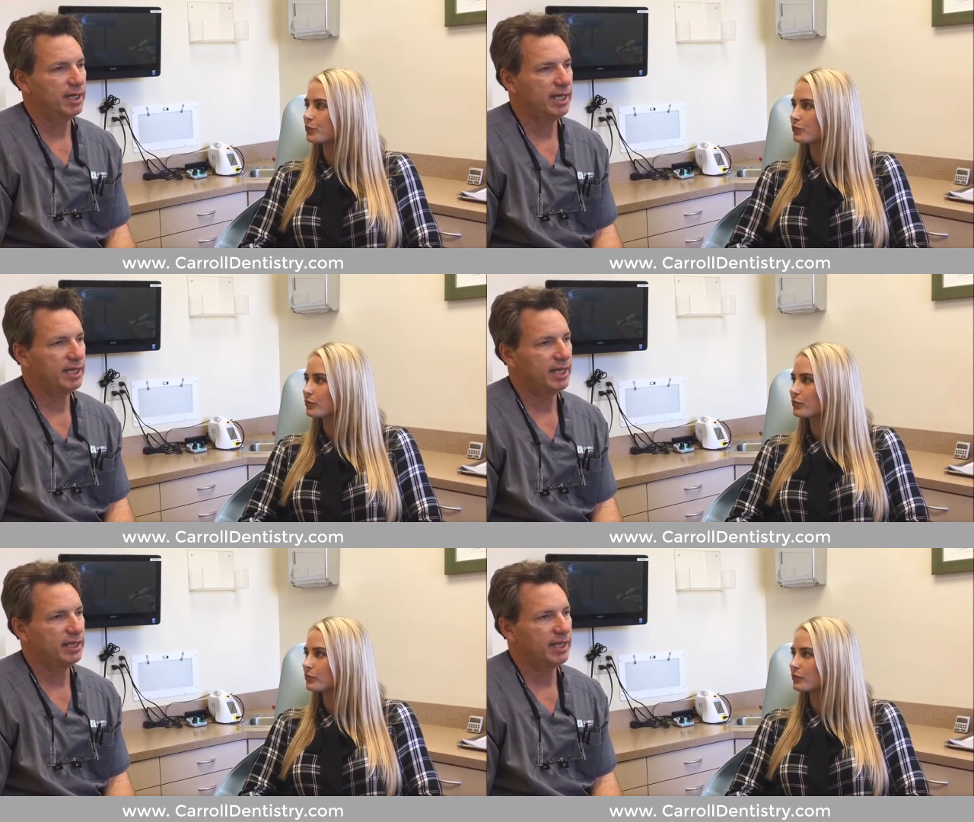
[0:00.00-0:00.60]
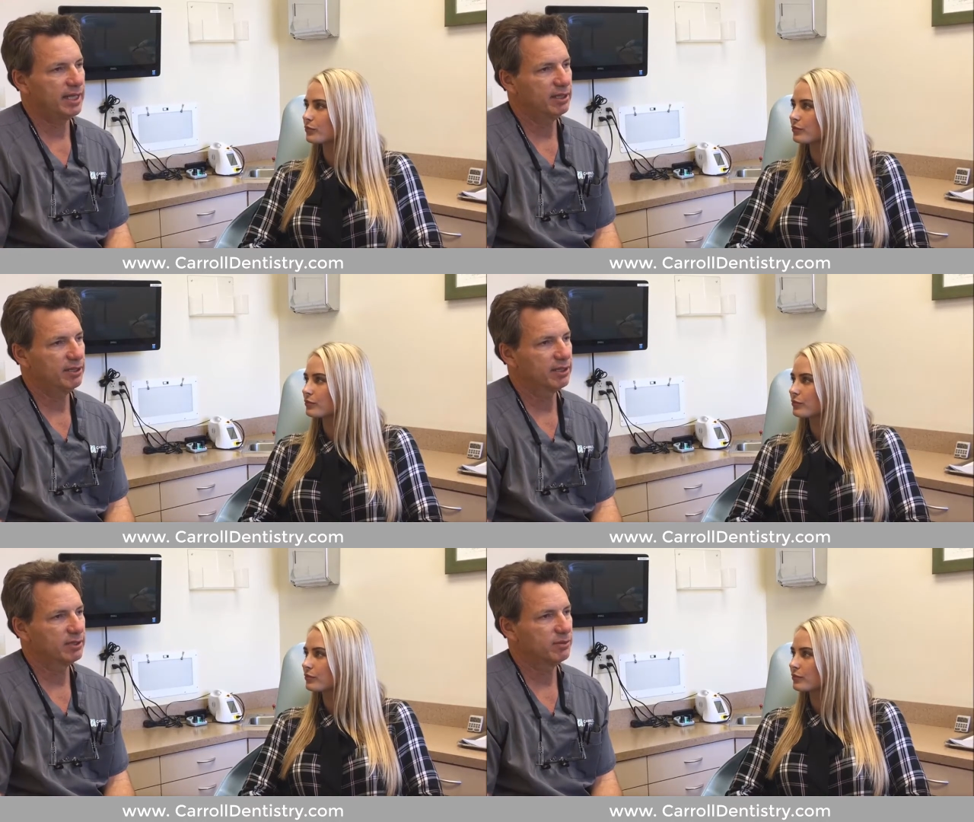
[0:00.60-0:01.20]
Speaker 1: and get that
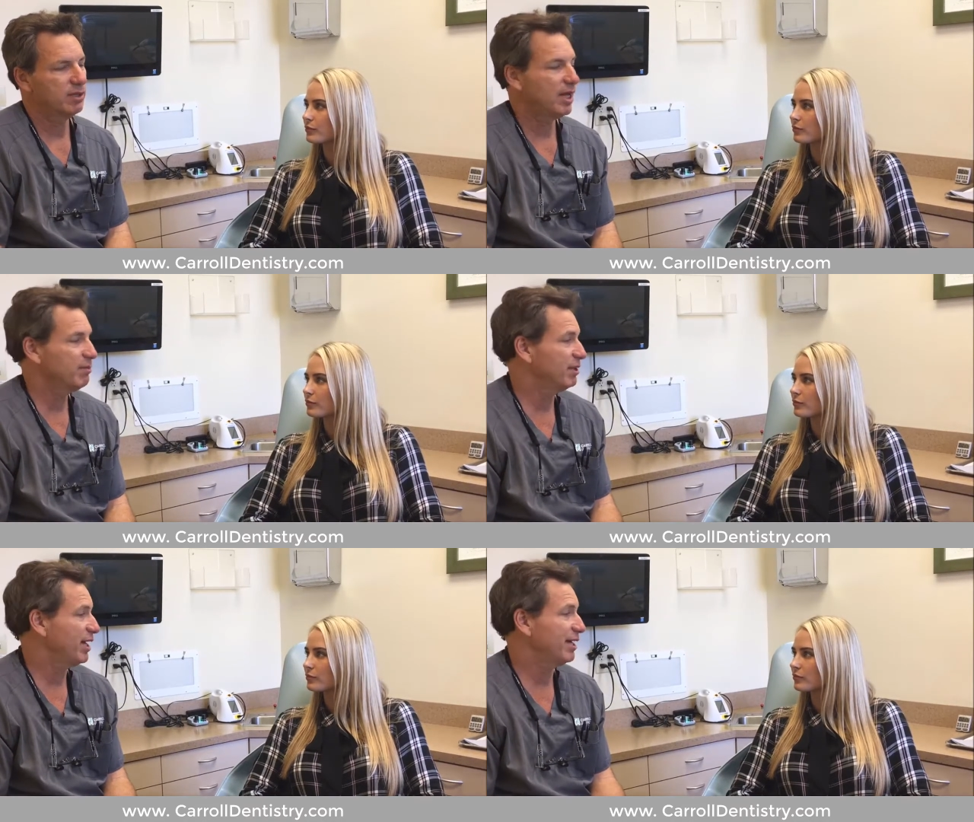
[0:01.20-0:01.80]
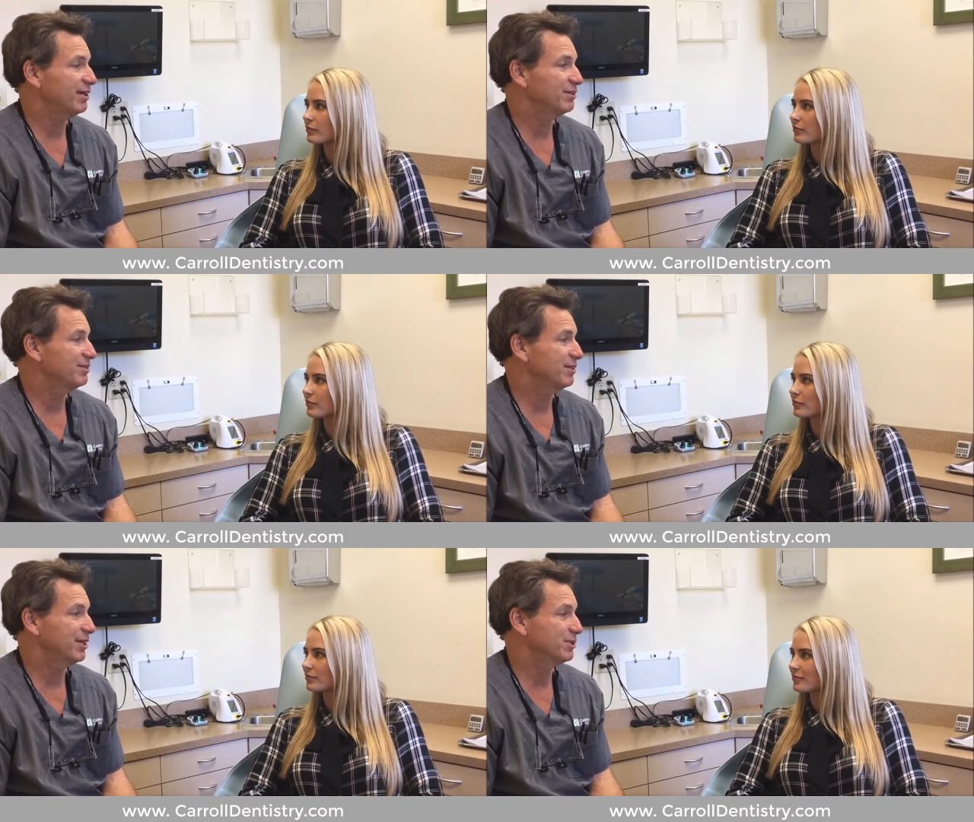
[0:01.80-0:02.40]
look. Well, I'm glad
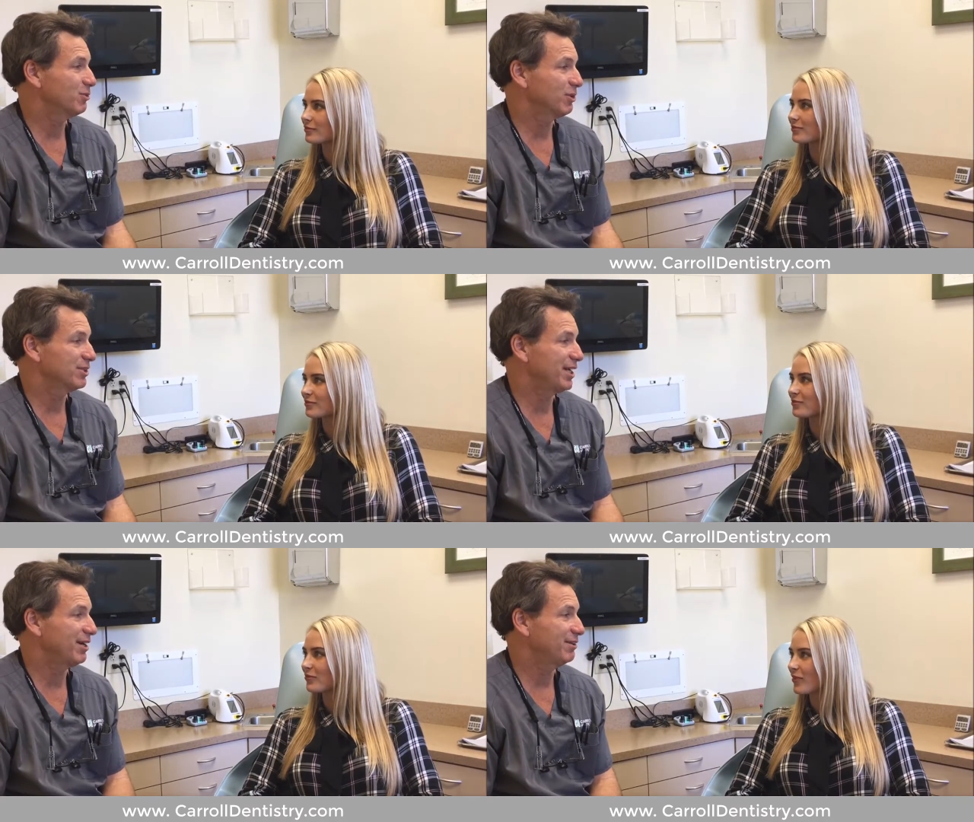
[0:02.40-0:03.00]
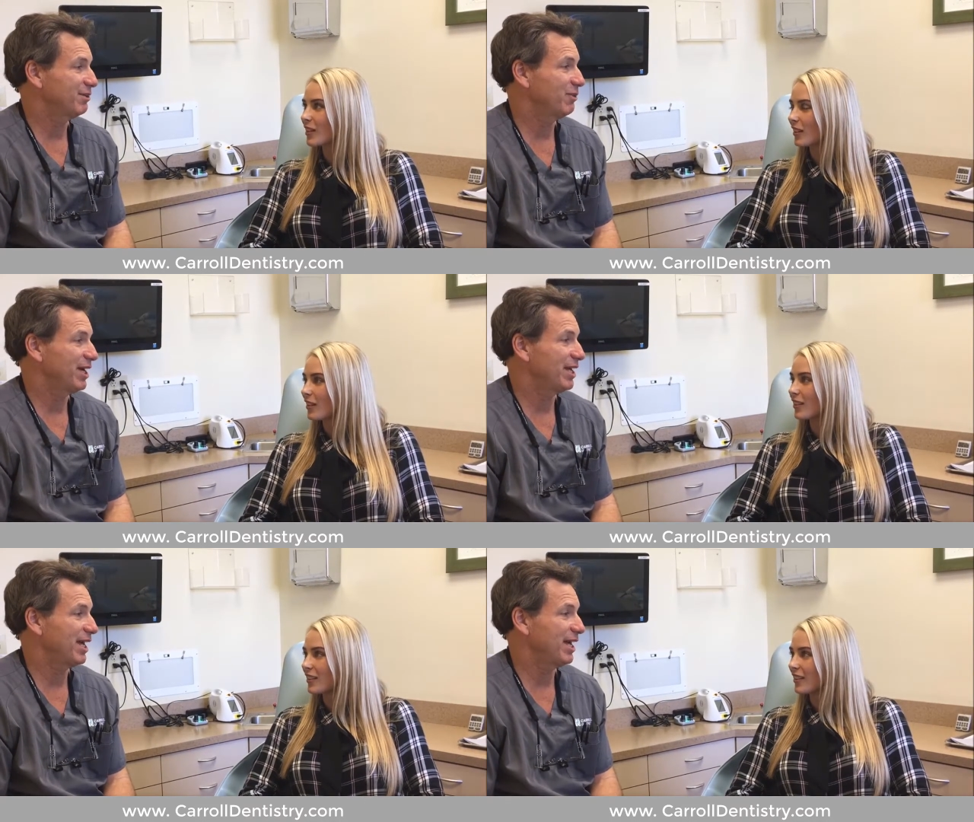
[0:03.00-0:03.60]
it's worked out the
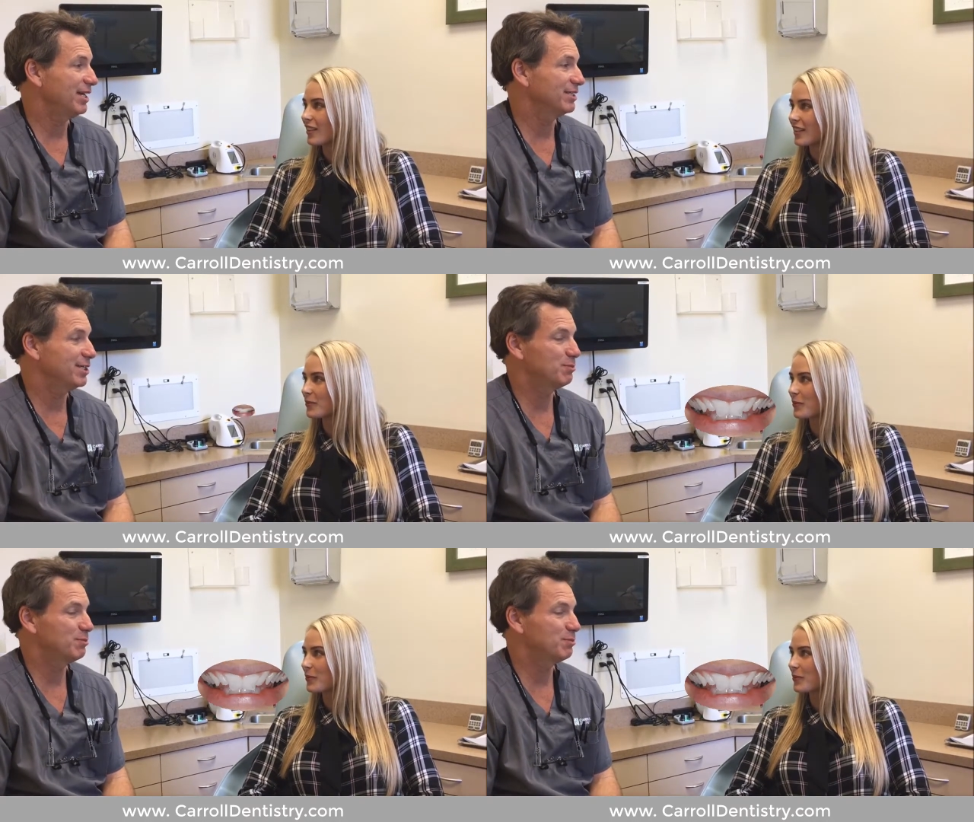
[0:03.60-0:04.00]
way it has, and